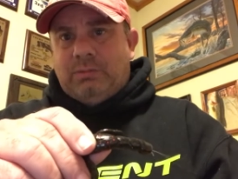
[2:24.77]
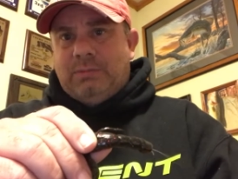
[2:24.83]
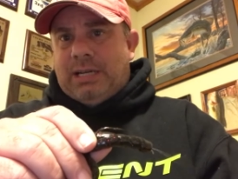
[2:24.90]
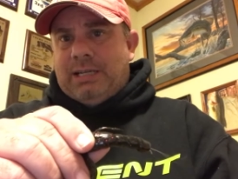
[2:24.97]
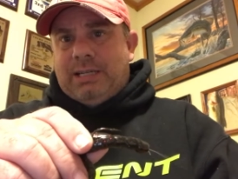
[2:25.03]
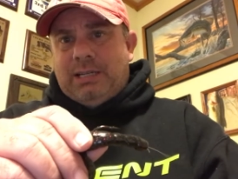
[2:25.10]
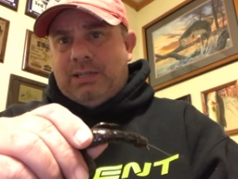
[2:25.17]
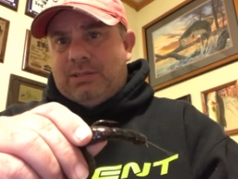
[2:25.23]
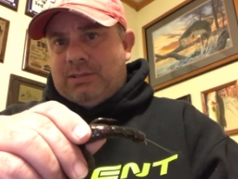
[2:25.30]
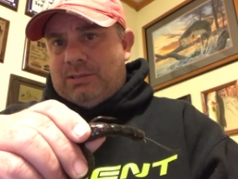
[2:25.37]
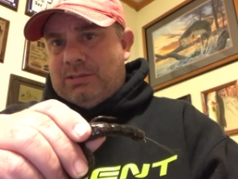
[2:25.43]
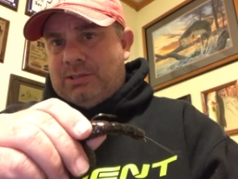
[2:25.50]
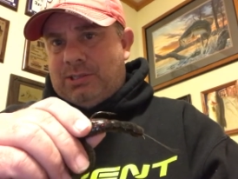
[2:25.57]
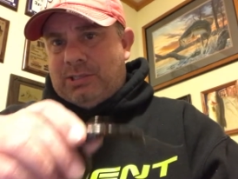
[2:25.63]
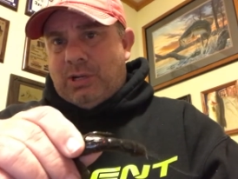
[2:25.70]
I guess,
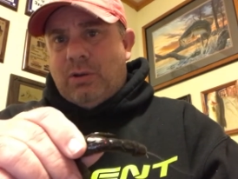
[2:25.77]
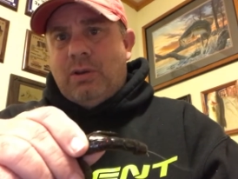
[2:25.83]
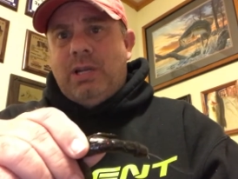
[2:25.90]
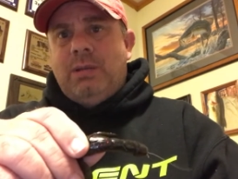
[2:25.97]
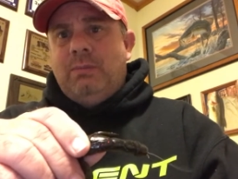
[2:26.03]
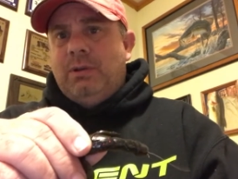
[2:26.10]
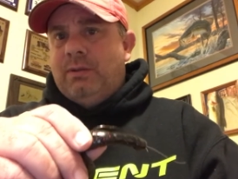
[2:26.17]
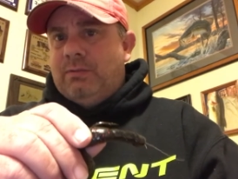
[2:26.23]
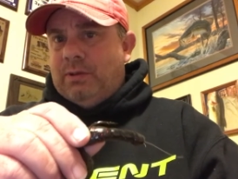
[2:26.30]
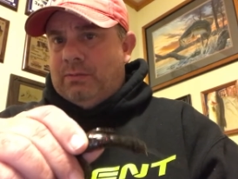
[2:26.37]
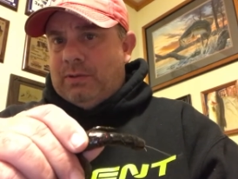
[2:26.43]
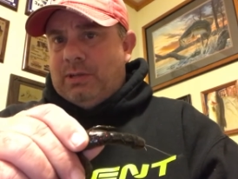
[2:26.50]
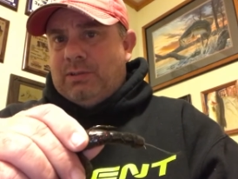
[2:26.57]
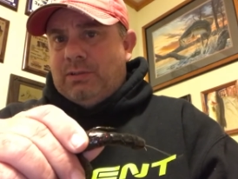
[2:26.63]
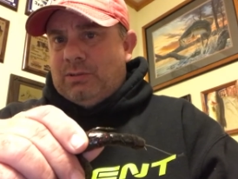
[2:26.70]
stun him
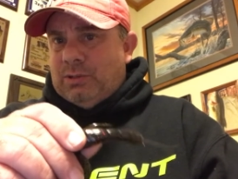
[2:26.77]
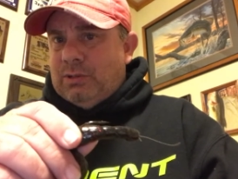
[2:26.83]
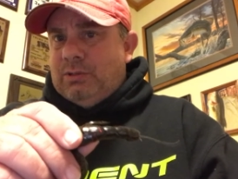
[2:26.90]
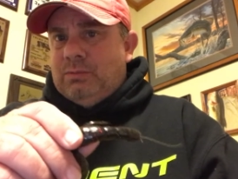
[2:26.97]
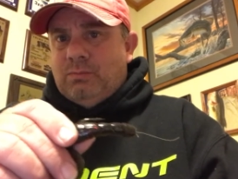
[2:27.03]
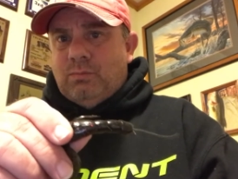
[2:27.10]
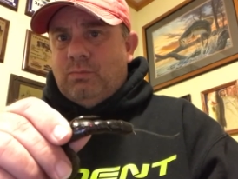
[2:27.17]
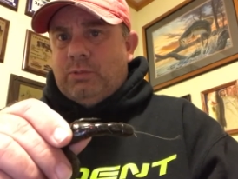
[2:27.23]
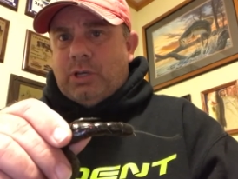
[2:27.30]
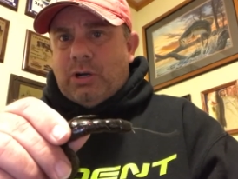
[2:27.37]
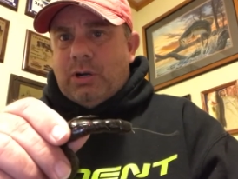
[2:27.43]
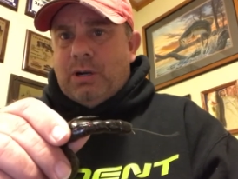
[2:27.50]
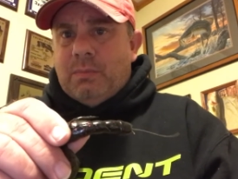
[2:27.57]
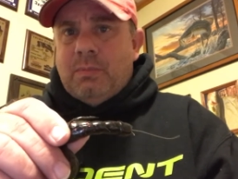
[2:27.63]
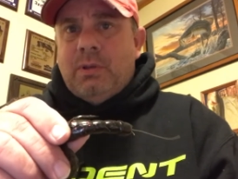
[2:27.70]
if that's a good
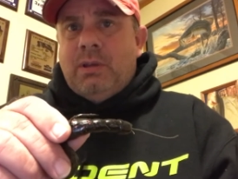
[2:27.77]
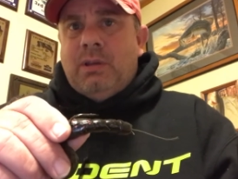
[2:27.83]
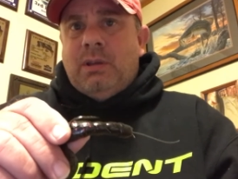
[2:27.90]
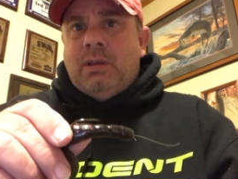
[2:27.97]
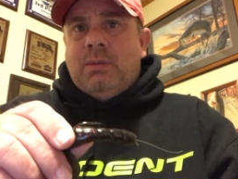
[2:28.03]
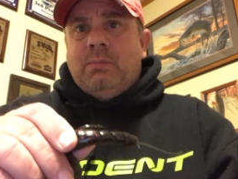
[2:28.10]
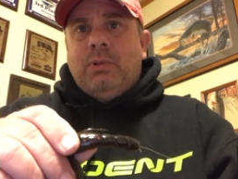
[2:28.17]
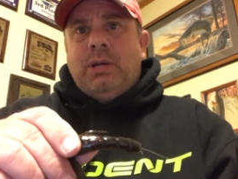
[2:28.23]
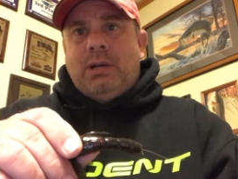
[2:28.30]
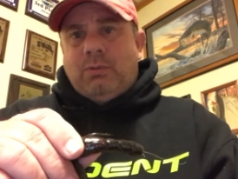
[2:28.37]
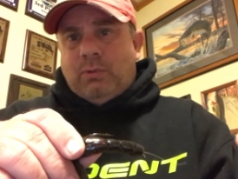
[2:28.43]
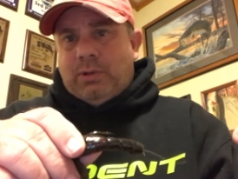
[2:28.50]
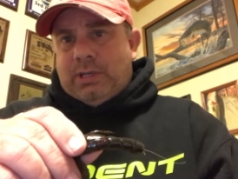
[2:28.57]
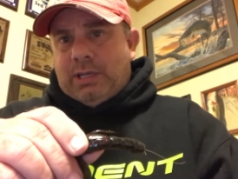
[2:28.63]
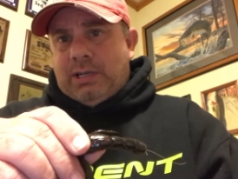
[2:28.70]
term, but I
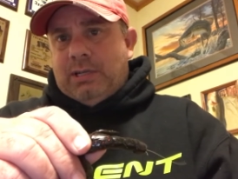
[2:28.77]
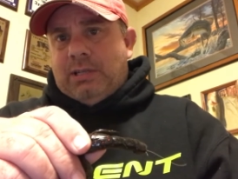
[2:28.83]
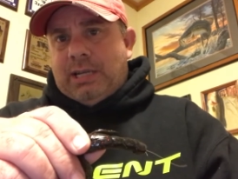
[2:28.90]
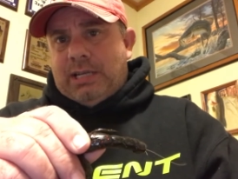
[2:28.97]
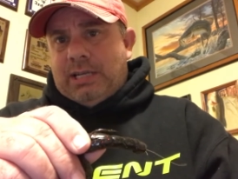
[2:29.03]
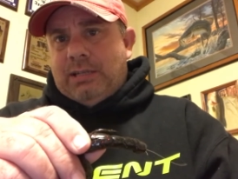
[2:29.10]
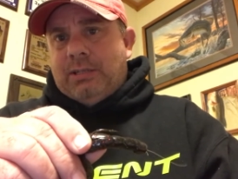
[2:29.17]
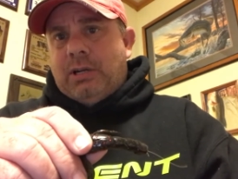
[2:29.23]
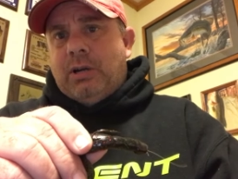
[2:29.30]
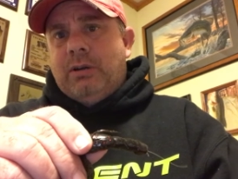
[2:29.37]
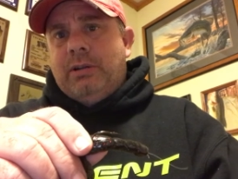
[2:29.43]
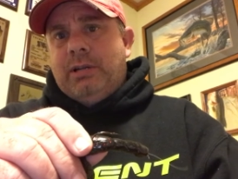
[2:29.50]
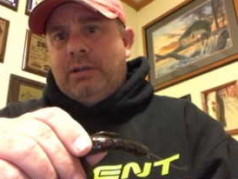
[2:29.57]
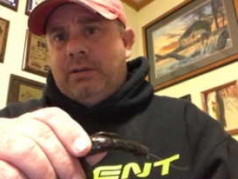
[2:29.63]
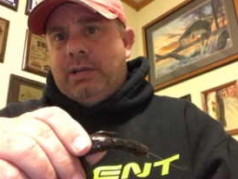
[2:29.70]
want to get his head
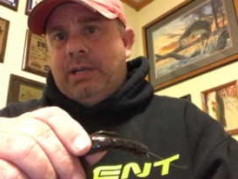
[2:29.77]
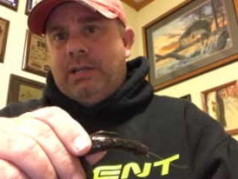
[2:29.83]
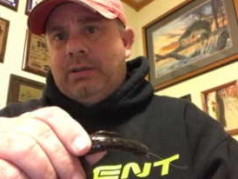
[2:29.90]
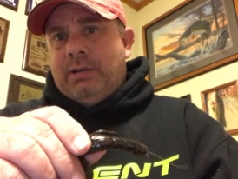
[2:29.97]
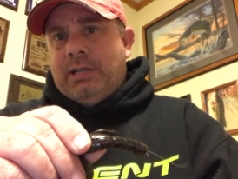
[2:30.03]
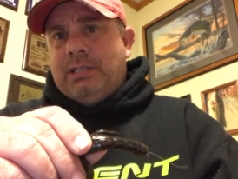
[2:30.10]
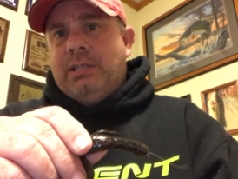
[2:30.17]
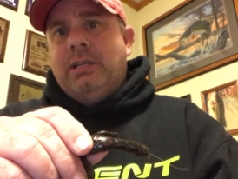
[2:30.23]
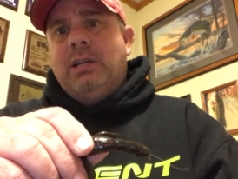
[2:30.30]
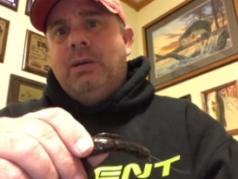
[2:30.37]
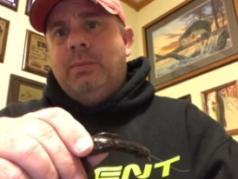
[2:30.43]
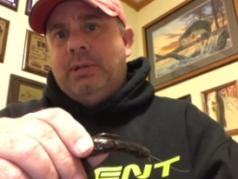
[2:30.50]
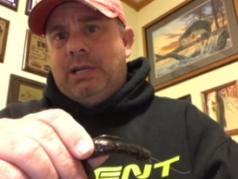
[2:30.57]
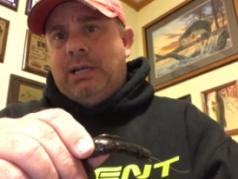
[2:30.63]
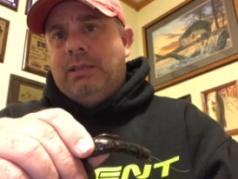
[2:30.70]
turned in the right direction and
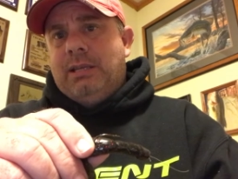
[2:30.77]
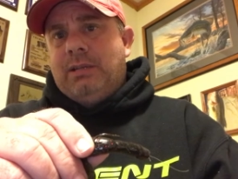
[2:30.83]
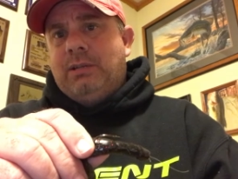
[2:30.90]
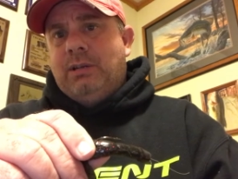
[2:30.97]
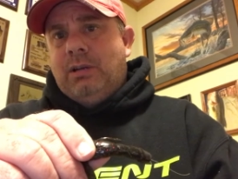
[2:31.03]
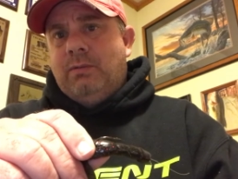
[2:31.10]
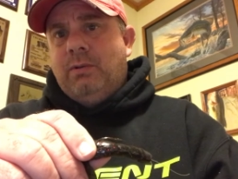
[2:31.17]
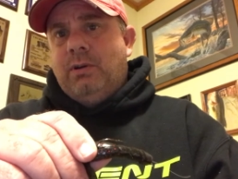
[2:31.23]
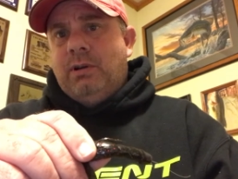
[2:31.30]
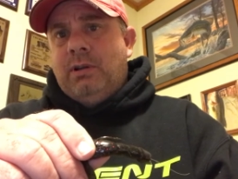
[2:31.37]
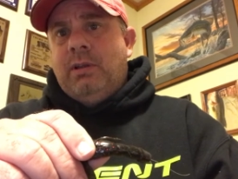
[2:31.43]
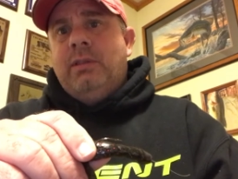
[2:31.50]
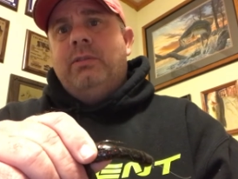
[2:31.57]
coming out of that cover.